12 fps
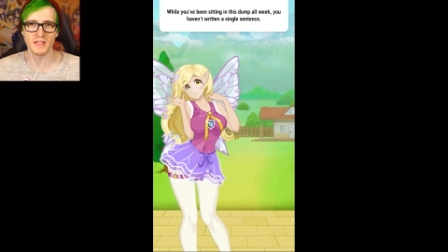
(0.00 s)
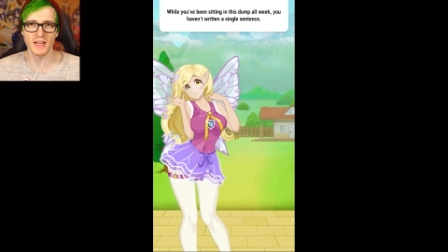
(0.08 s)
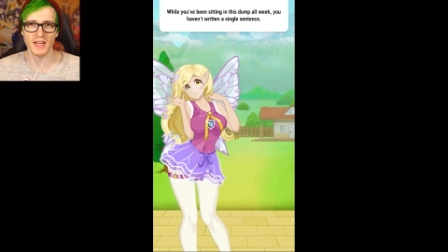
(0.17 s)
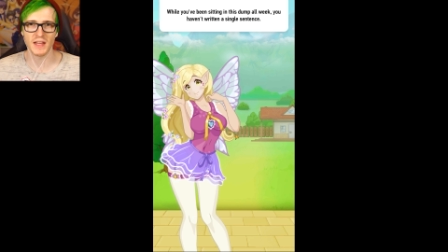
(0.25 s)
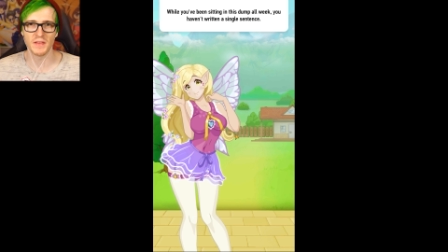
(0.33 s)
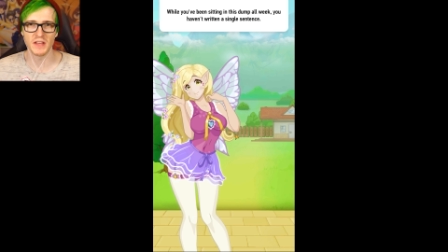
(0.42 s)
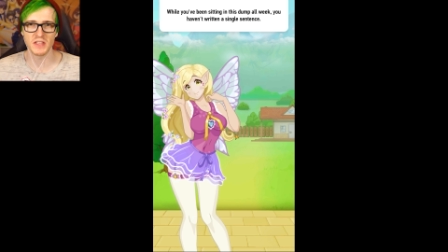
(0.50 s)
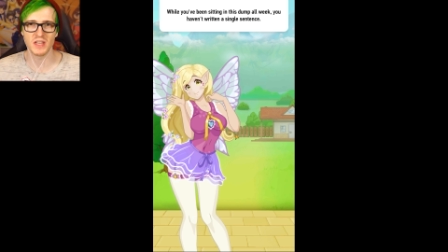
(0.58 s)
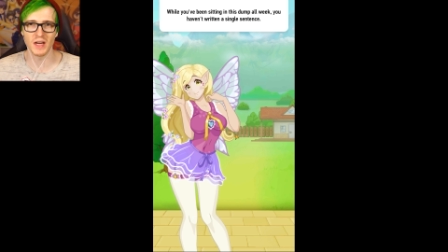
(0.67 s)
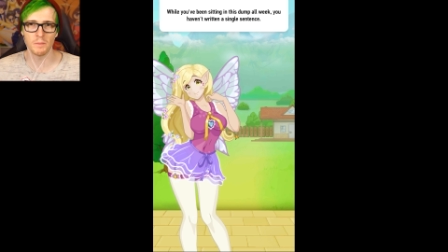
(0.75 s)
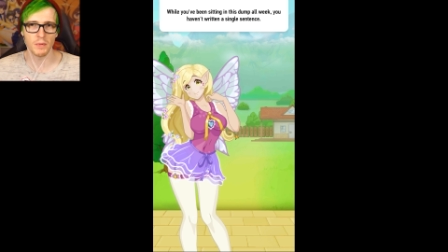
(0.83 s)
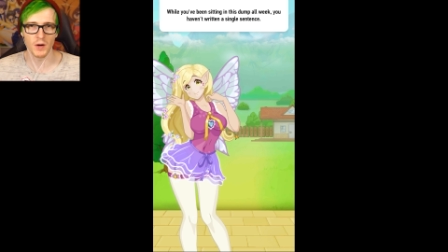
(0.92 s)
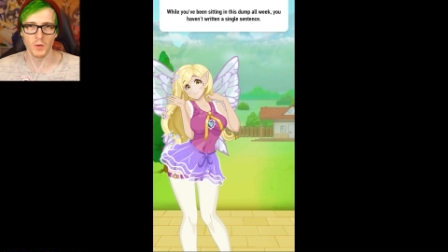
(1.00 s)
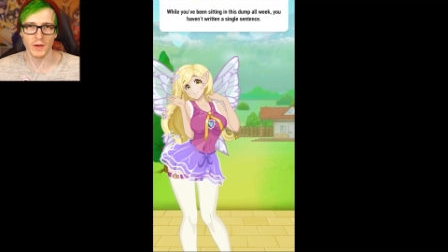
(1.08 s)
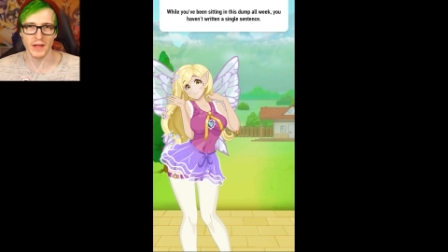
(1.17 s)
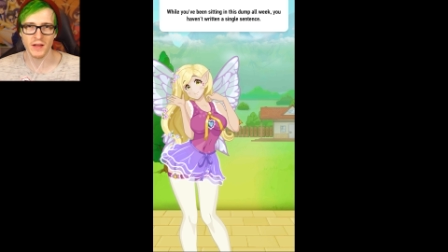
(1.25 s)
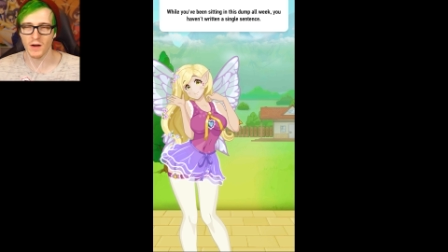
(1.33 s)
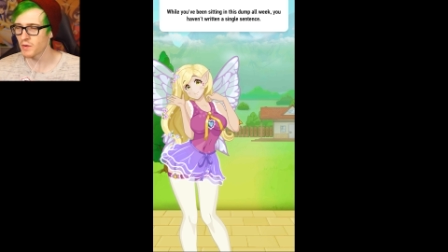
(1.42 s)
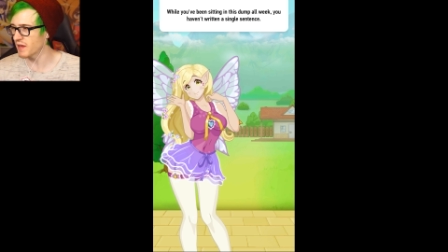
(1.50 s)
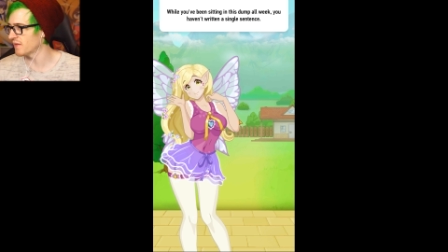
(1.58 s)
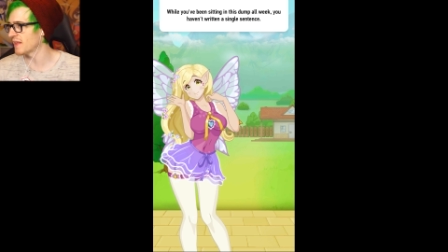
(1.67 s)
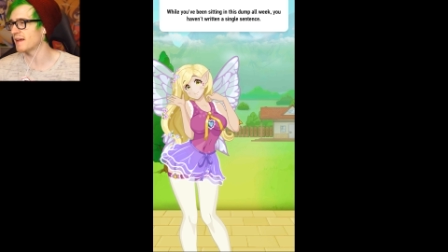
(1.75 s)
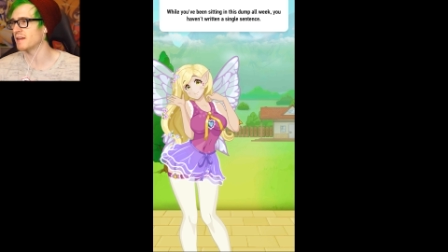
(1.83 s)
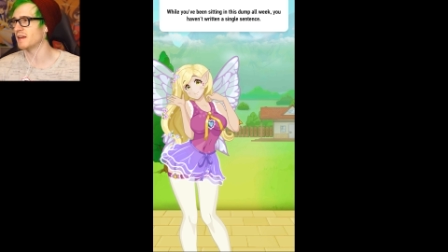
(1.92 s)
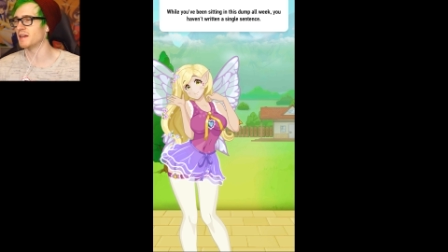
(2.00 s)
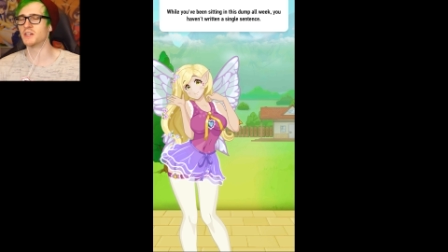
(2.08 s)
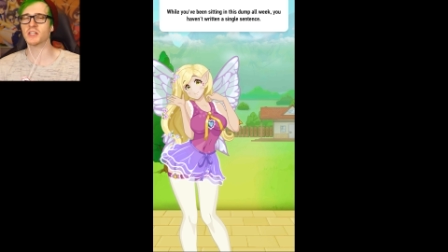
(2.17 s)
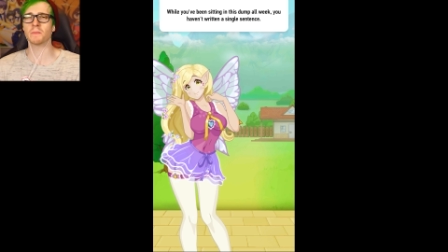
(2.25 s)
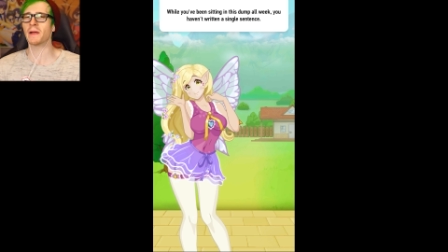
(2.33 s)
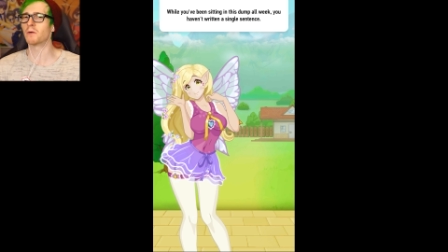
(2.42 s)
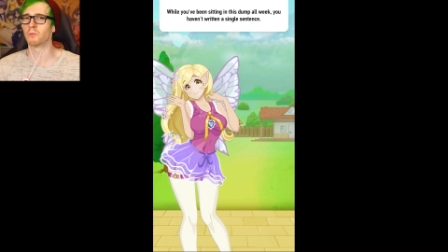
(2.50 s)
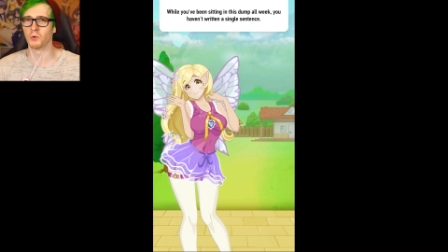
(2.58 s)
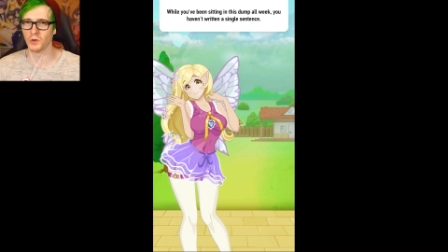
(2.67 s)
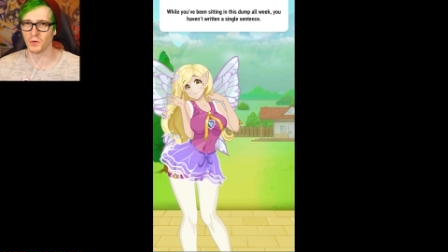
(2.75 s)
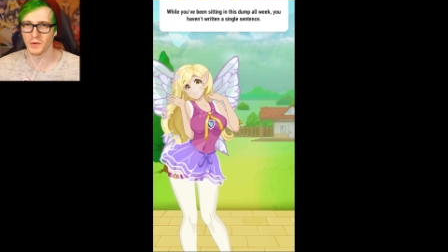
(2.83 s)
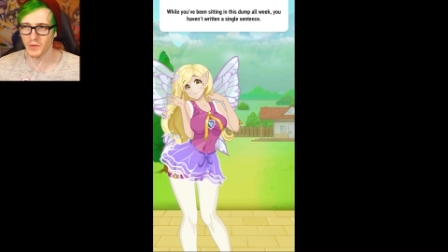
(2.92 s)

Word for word: sitting in this dump all week. Okay, that no, you're just being rude,